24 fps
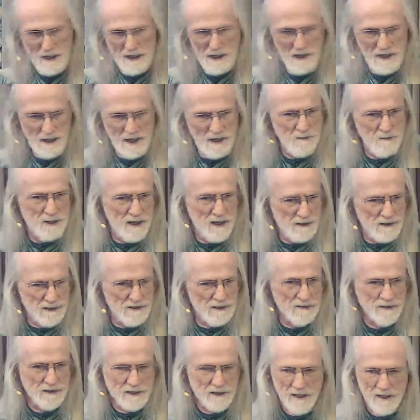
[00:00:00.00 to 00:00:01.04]
Anybody
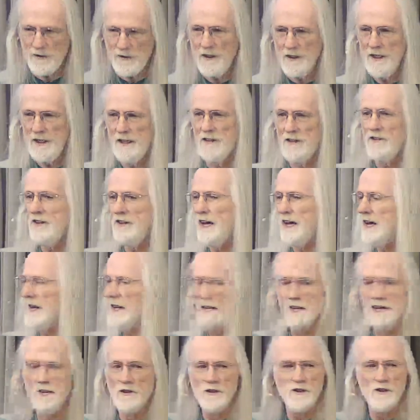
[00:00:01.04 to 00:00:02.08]
still suffering under that
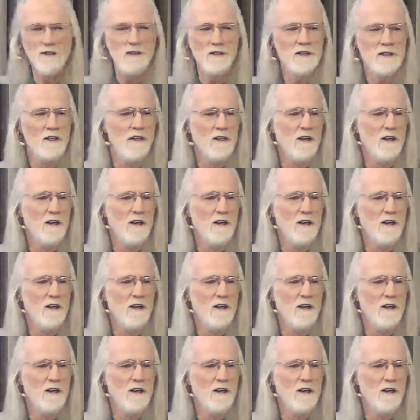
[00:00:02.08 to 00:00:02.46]
illusion?